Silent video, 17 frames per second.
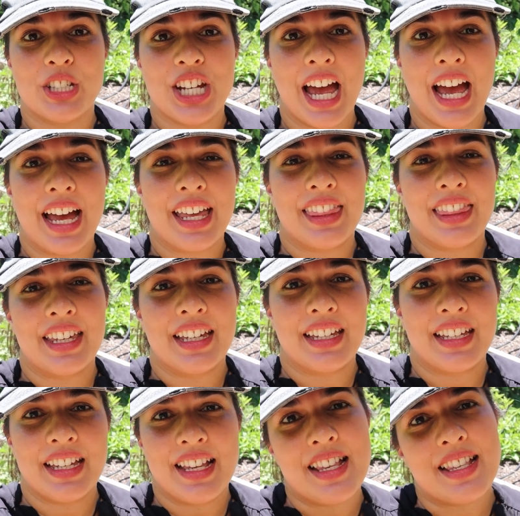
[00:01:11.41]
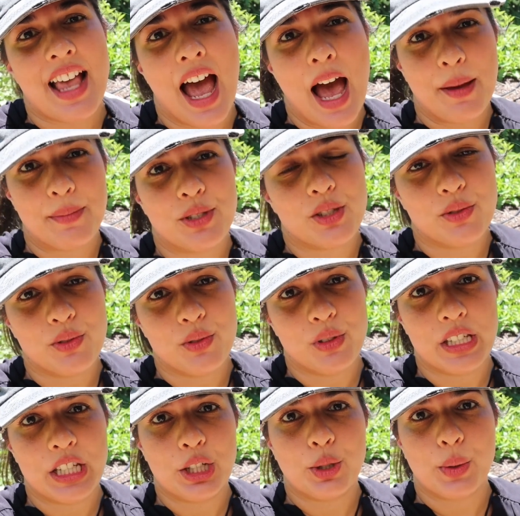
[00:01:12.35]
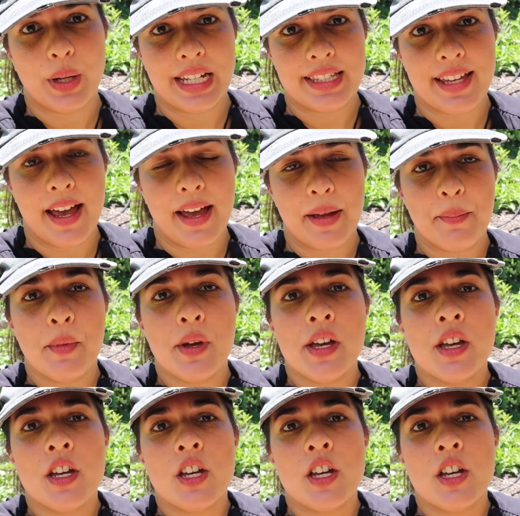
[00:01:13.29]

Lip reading: which I think is absolutely great time.